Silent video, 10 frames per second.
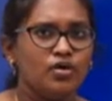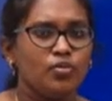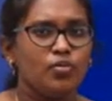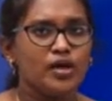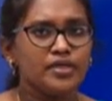
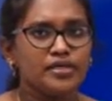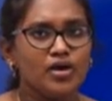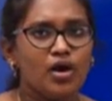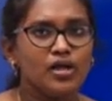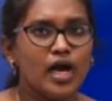what and
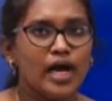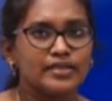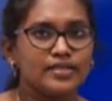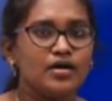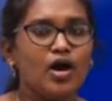all are
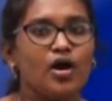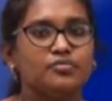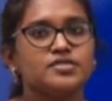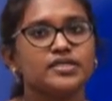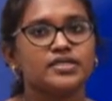the
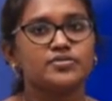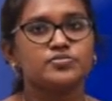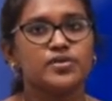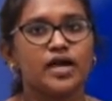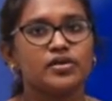objectives
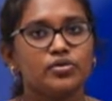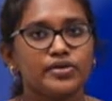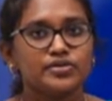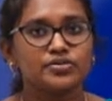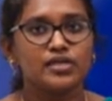we are
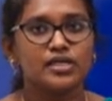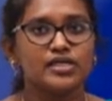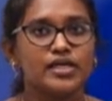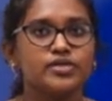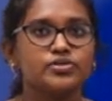going to
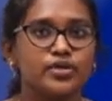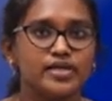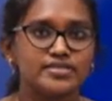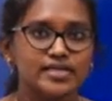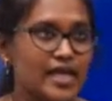learn in
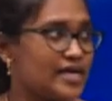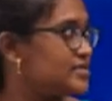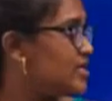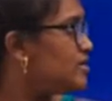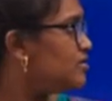today's
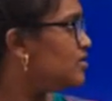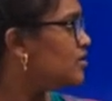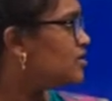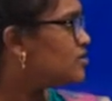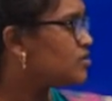class are,
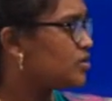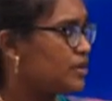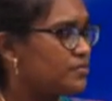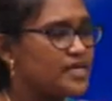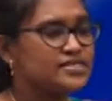so the
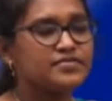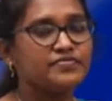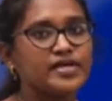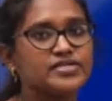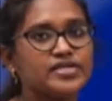basic
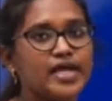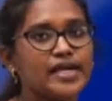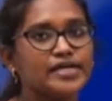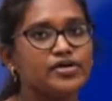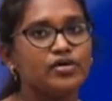
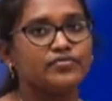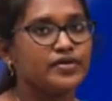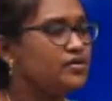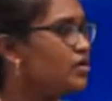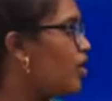functionality of
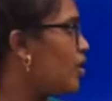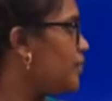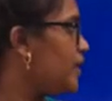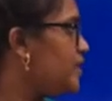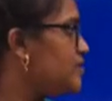an
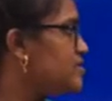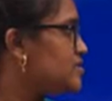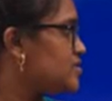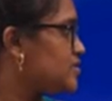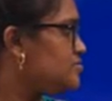operating
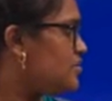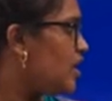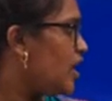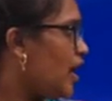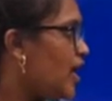system
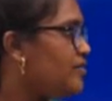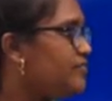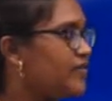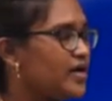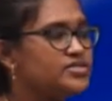and
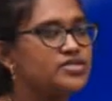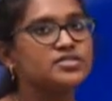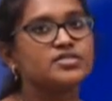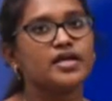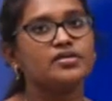
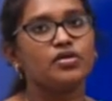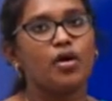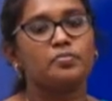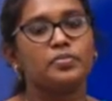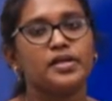functions and
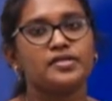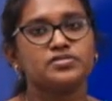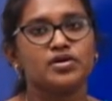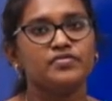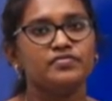
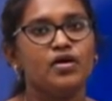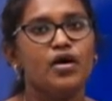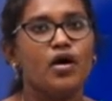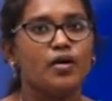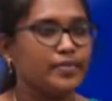components of
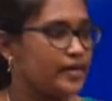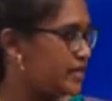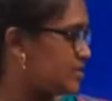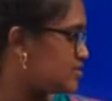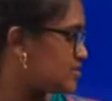
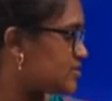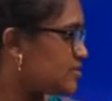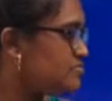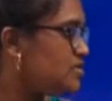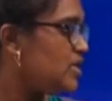operating
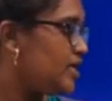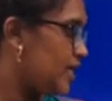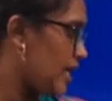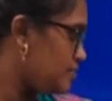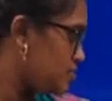system,
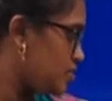types